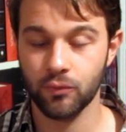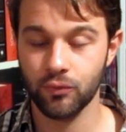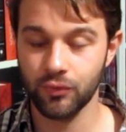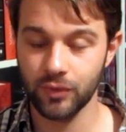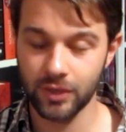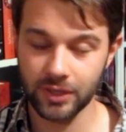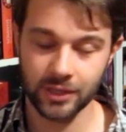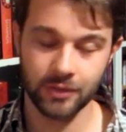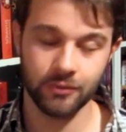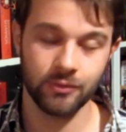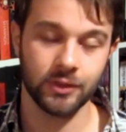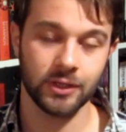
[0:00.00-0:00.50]

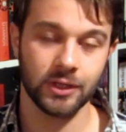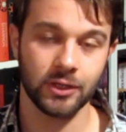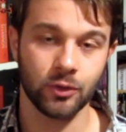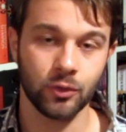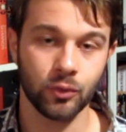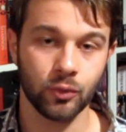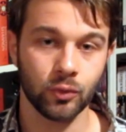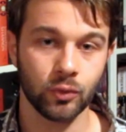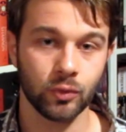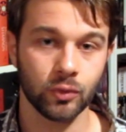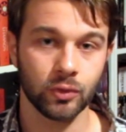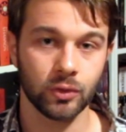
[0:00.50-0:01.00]
really, really
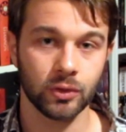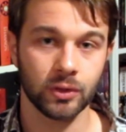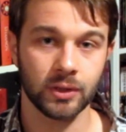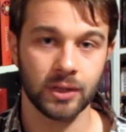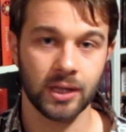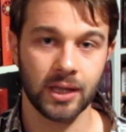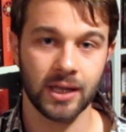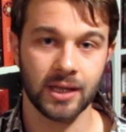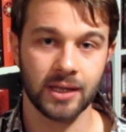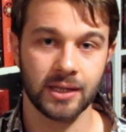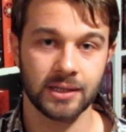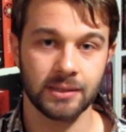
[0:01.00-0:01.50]

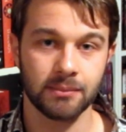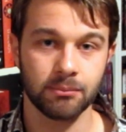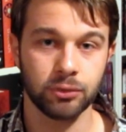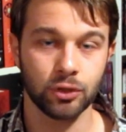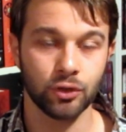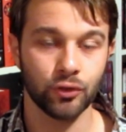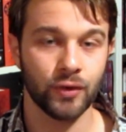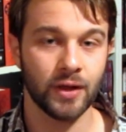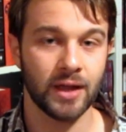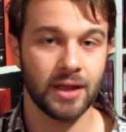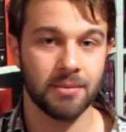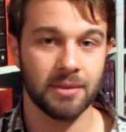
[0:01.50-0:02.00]
cool
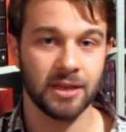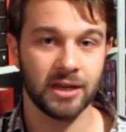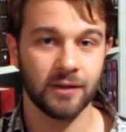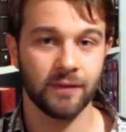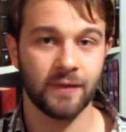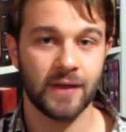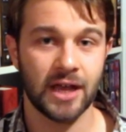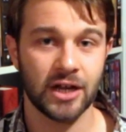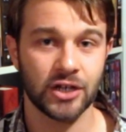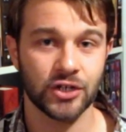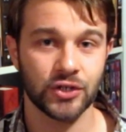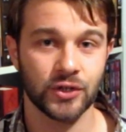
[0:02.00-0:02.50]
Blu-ray
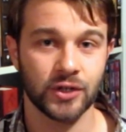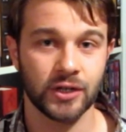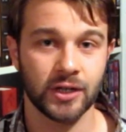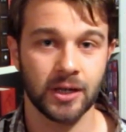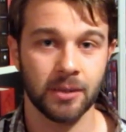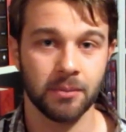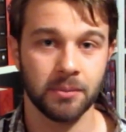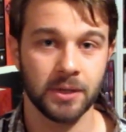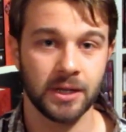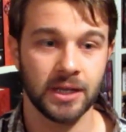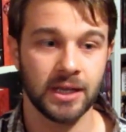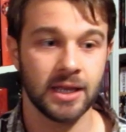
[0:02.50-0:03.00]
manufacturing
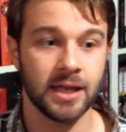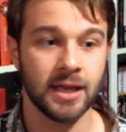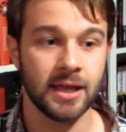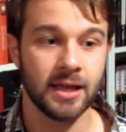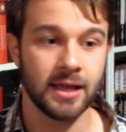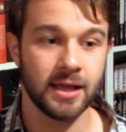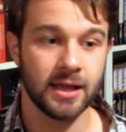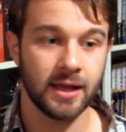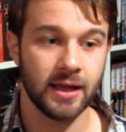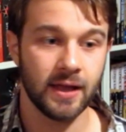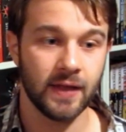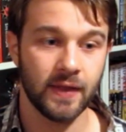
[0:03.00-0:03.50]
company.
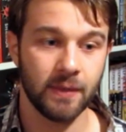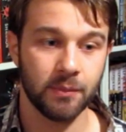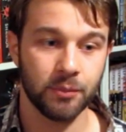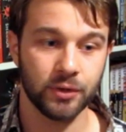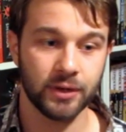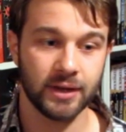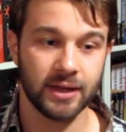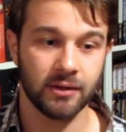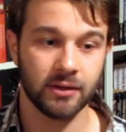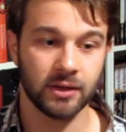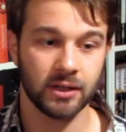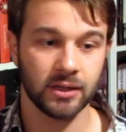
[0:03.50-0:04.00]
They
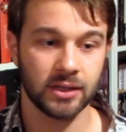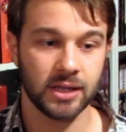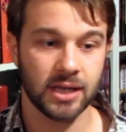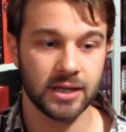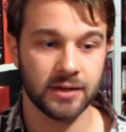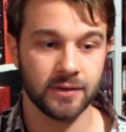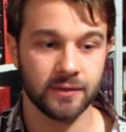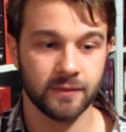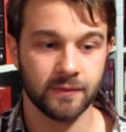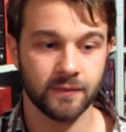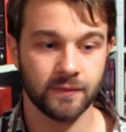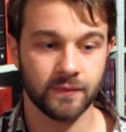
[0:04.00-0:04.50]
put out a
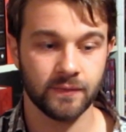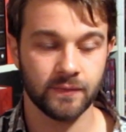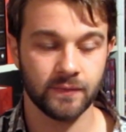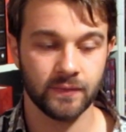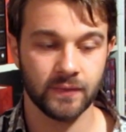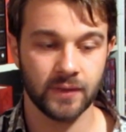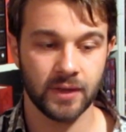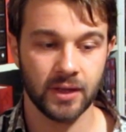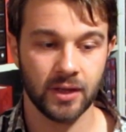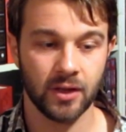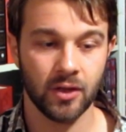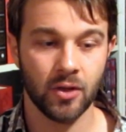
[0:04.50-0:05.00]
lot of
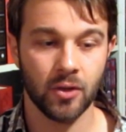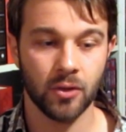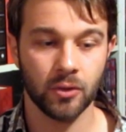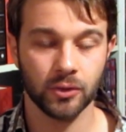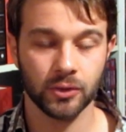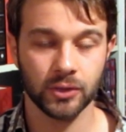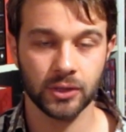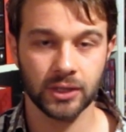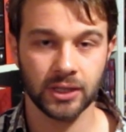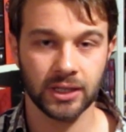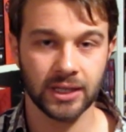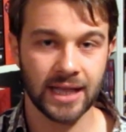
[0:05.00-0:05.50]

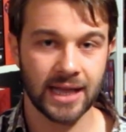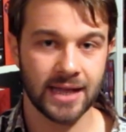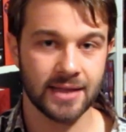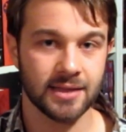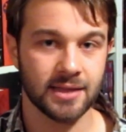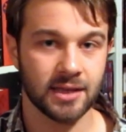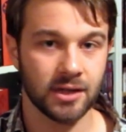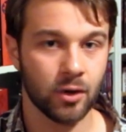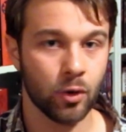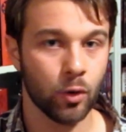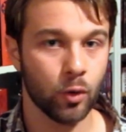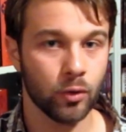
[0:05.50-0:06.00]
cult
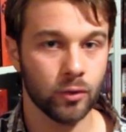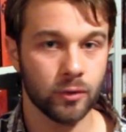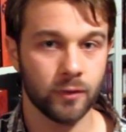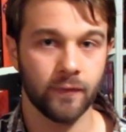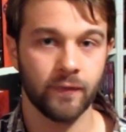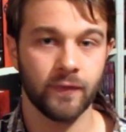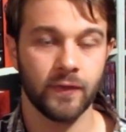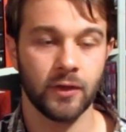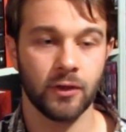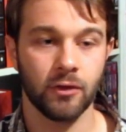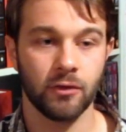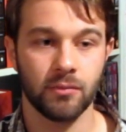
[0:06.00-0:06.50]
classic horror
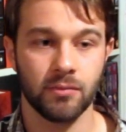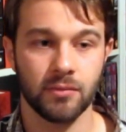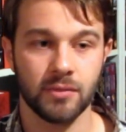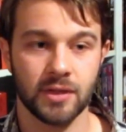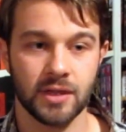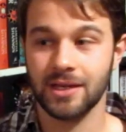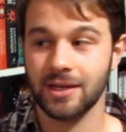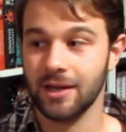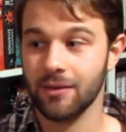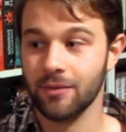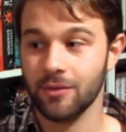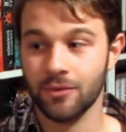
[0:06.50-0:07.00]
films,
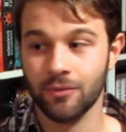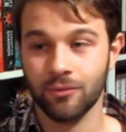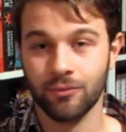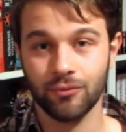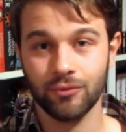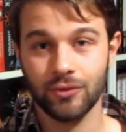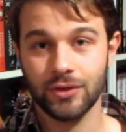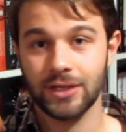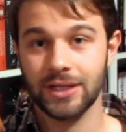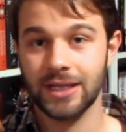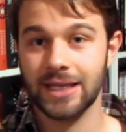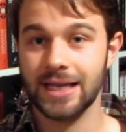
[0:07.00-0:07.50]
and I was
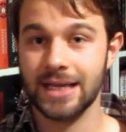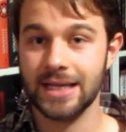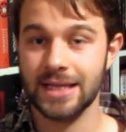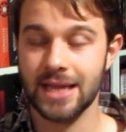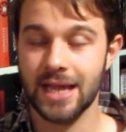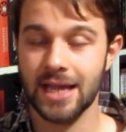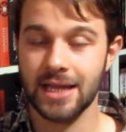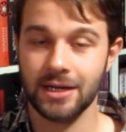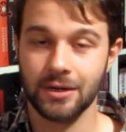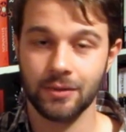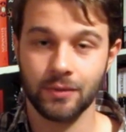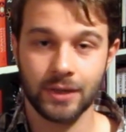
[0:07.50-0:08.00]
really
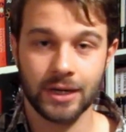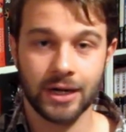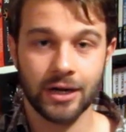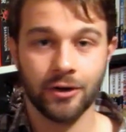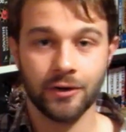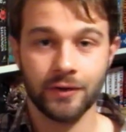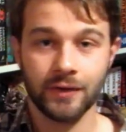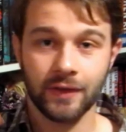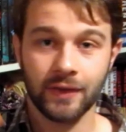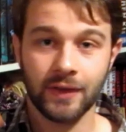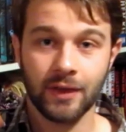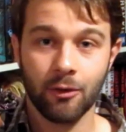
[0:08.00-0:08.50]
excited when I
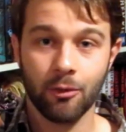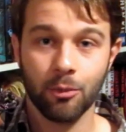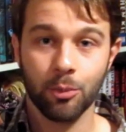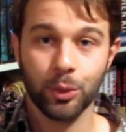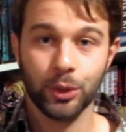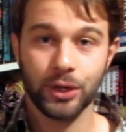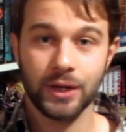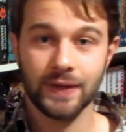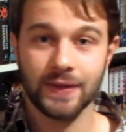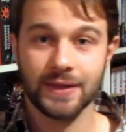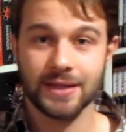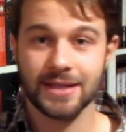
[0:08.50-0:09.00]
heard that they were
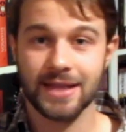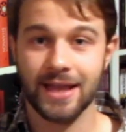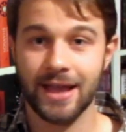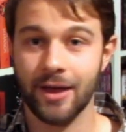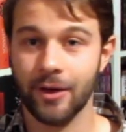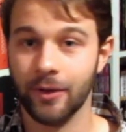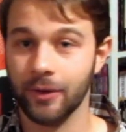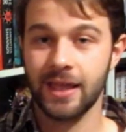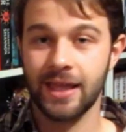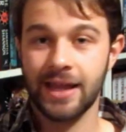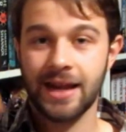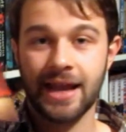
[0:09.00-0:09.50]
putting this
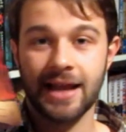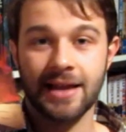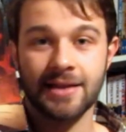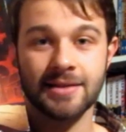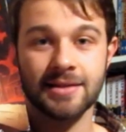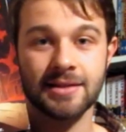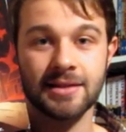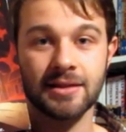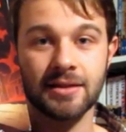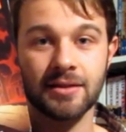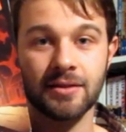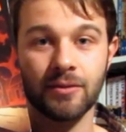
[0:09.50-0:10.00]
out. It
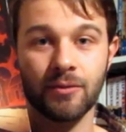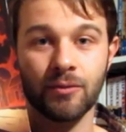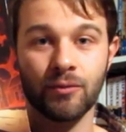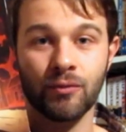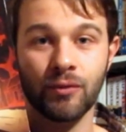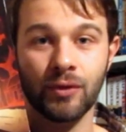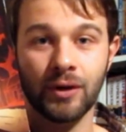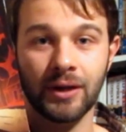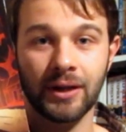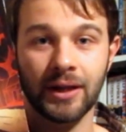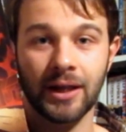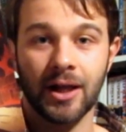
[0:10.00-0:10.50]
has
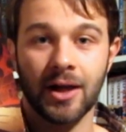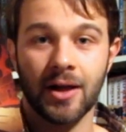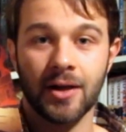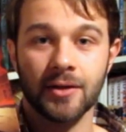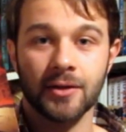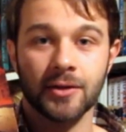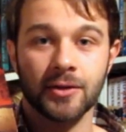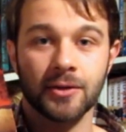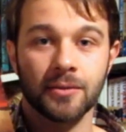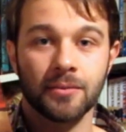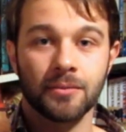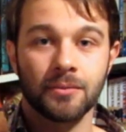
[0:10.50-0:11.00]
really
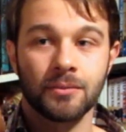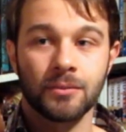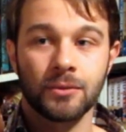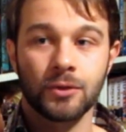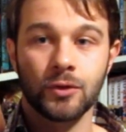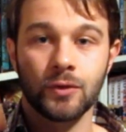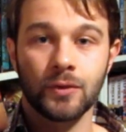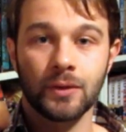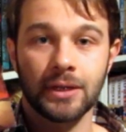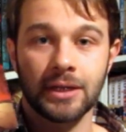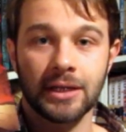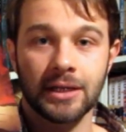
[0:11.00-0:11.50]
awesome
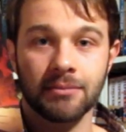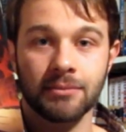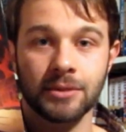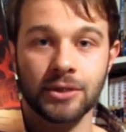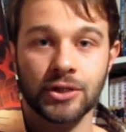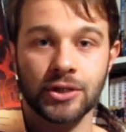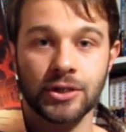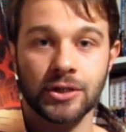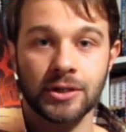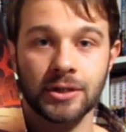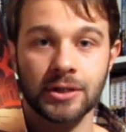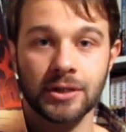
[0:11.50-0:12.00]
newly
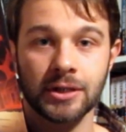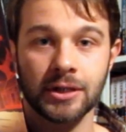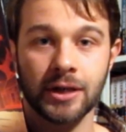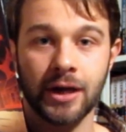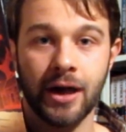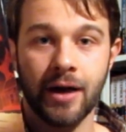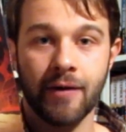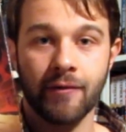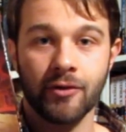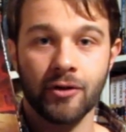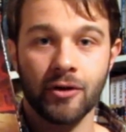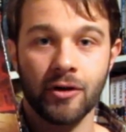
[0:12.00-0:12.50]
commissioned
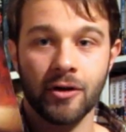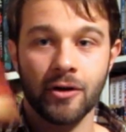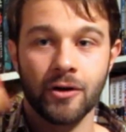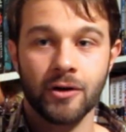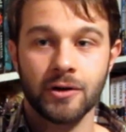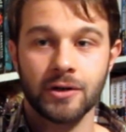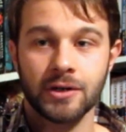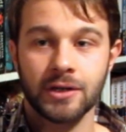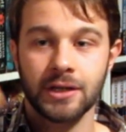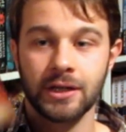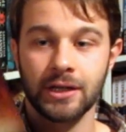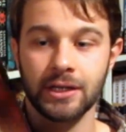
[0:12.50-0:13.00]
cover
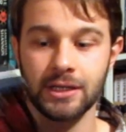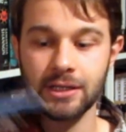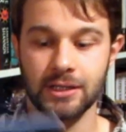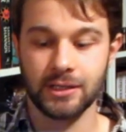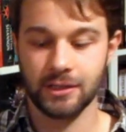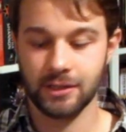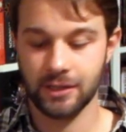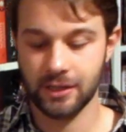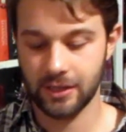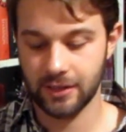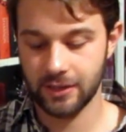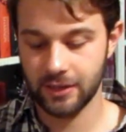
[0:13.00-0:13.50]
art,
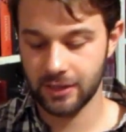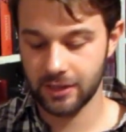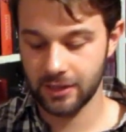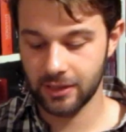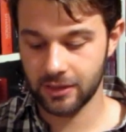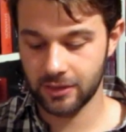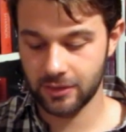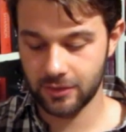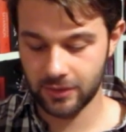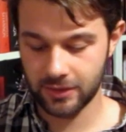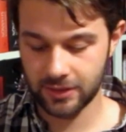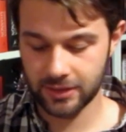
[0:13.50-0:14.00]
and
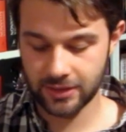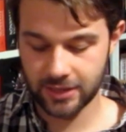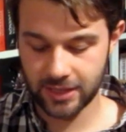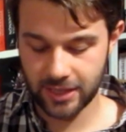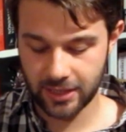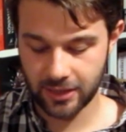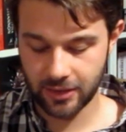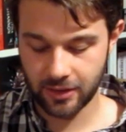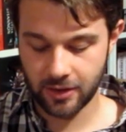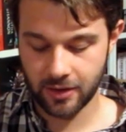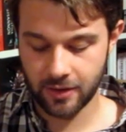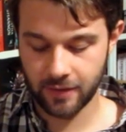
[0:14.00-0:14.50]
then you can
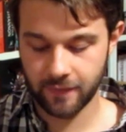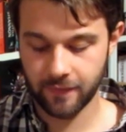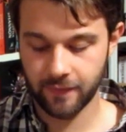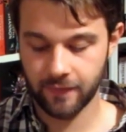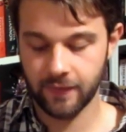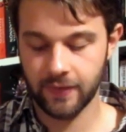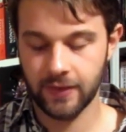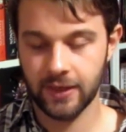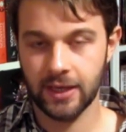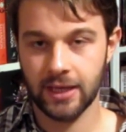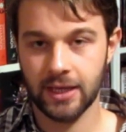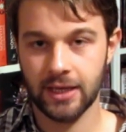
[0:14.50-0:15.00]
take
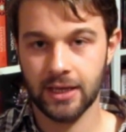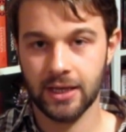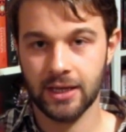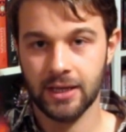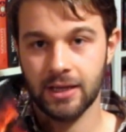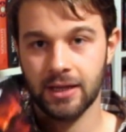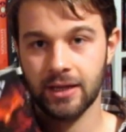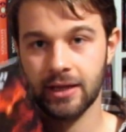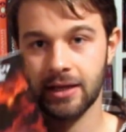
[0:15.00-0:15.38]
off the